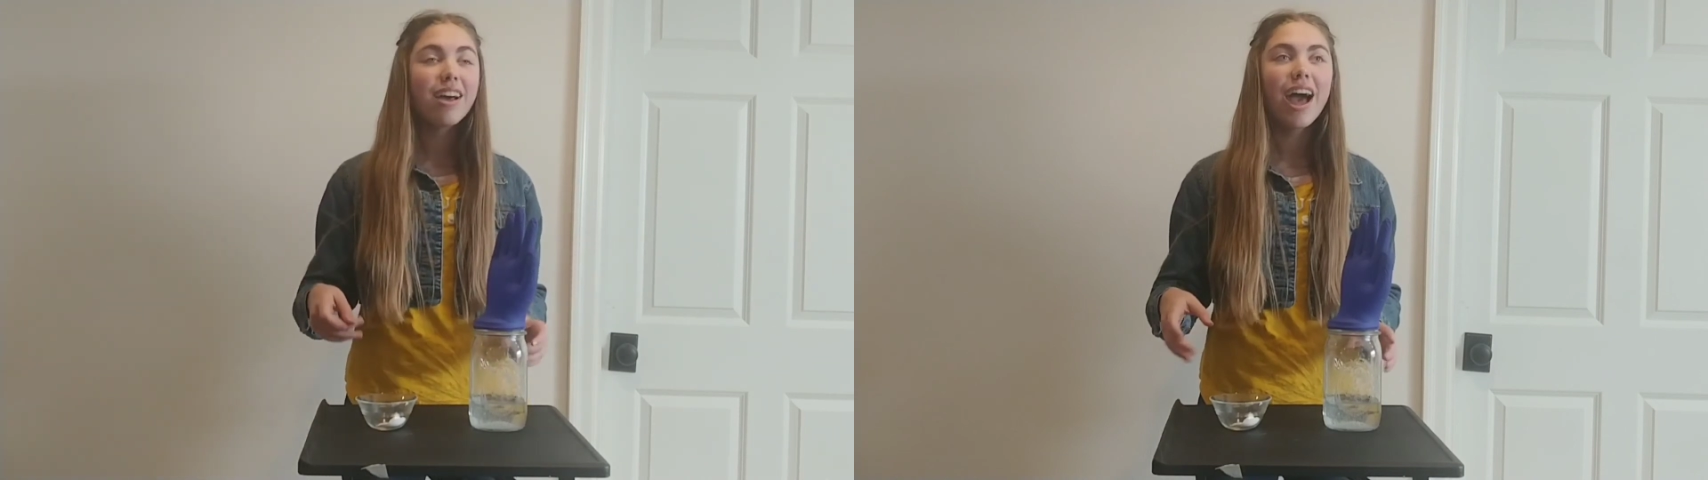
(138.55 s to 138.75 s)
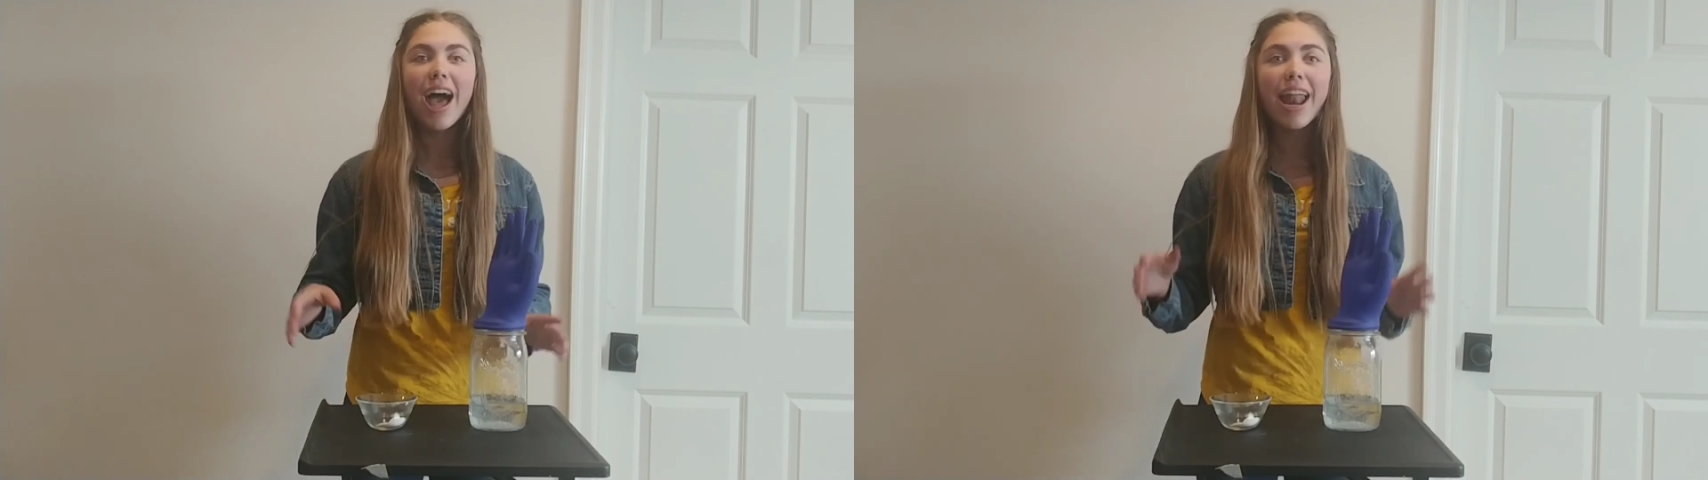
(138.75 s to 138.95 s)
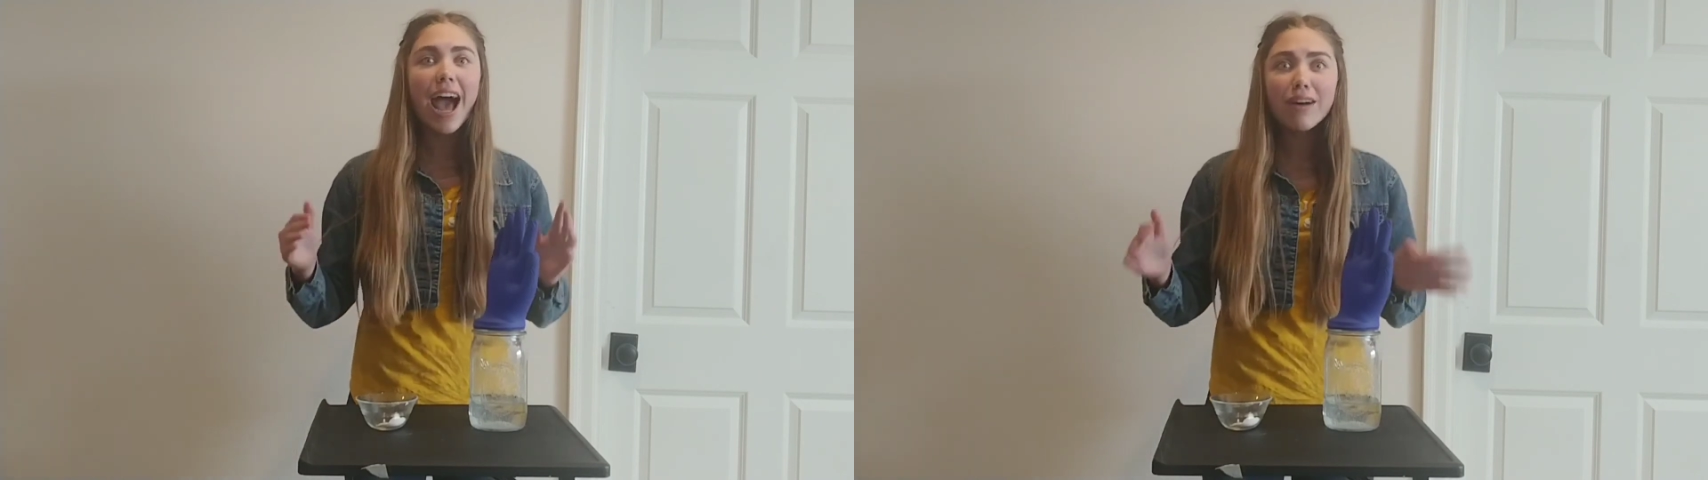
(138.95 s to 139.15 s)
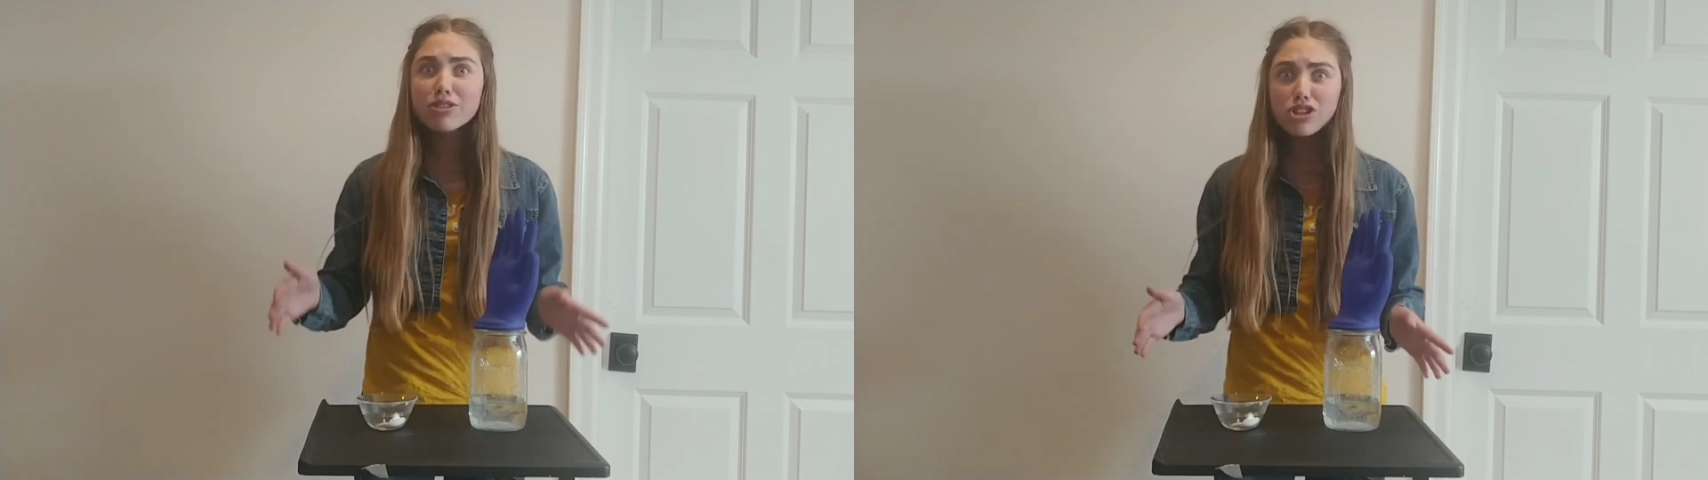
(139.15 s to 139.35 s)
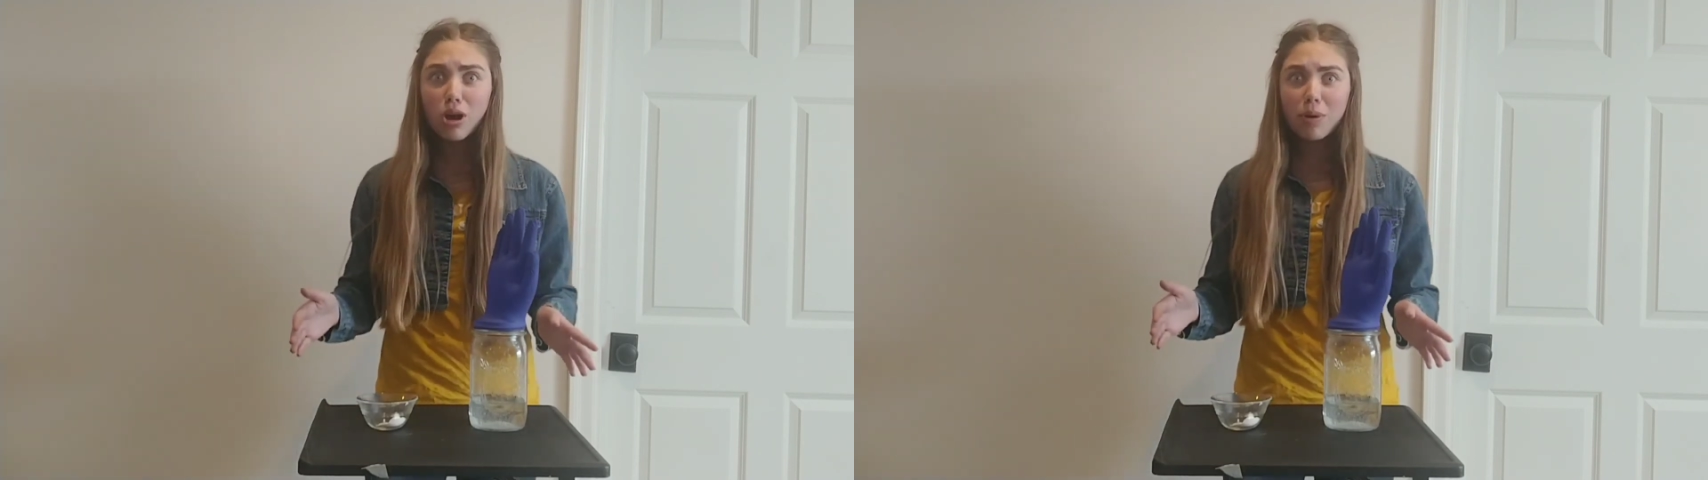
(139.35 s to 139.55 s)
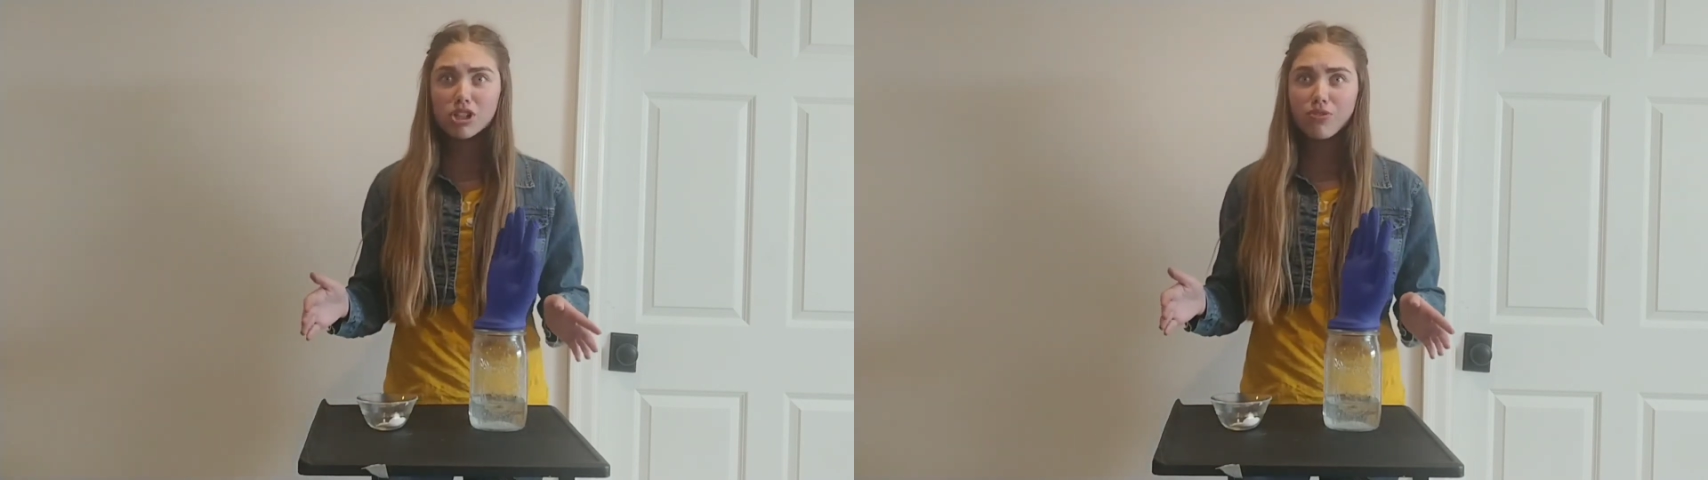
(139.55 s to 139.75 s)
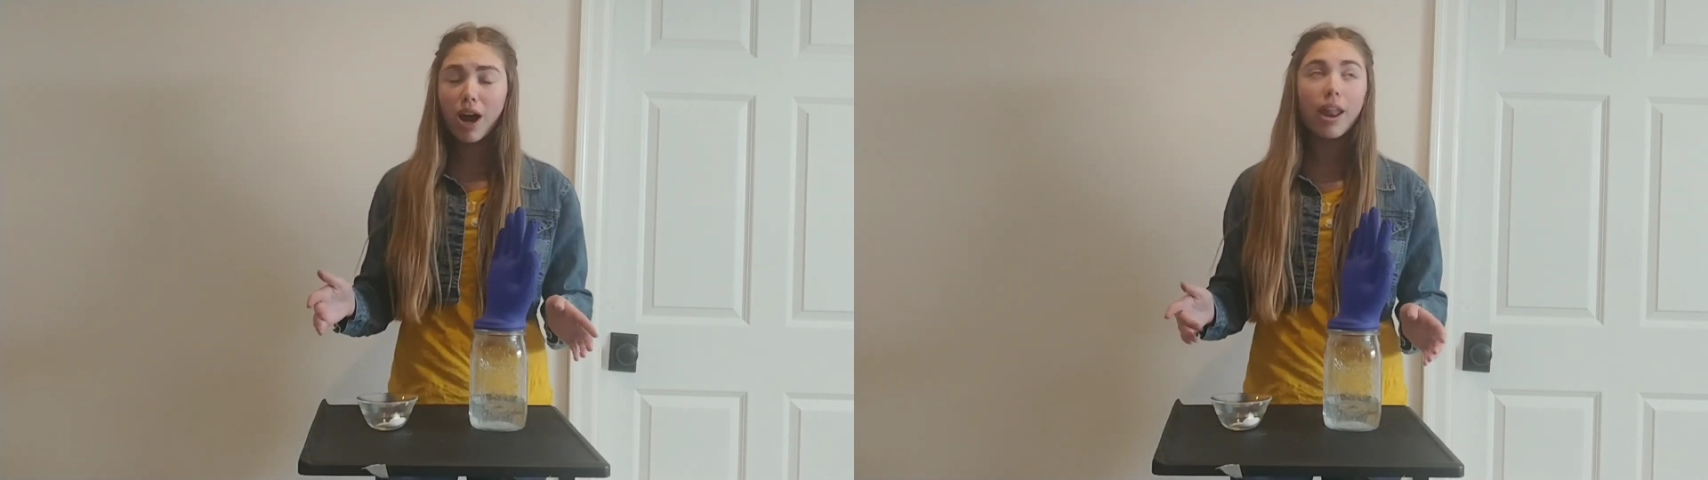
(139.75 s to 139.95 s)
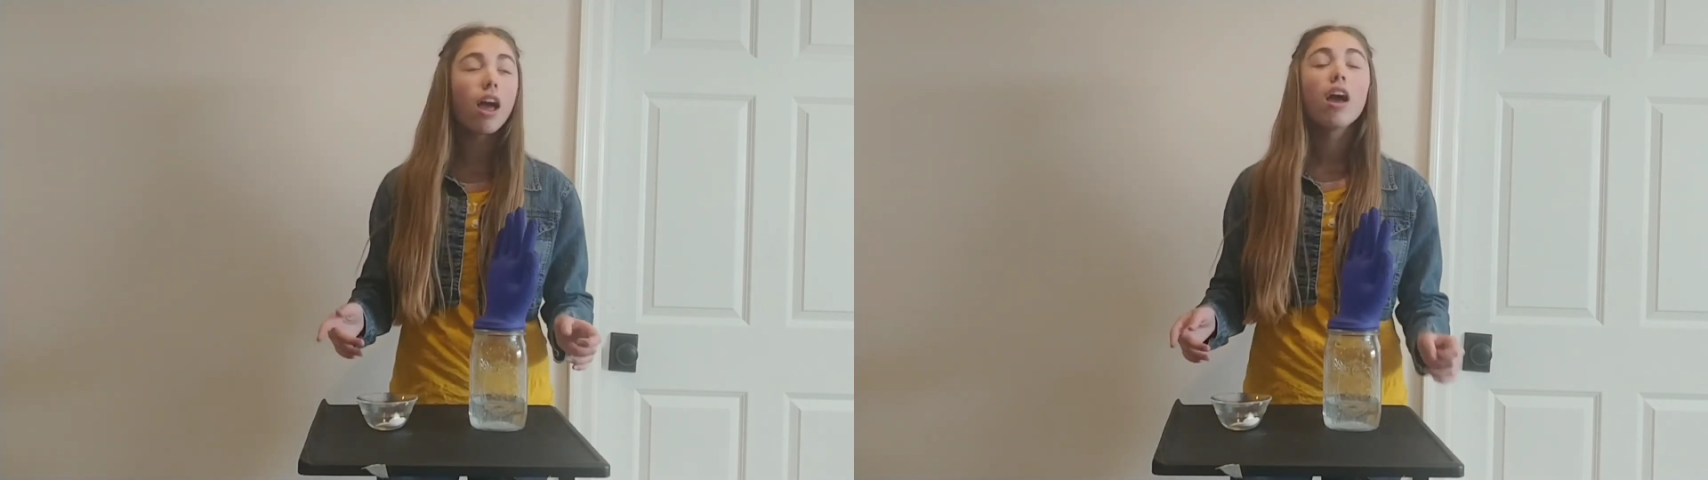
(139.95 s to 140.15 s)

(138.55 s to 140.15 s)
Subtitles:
and have so much fun.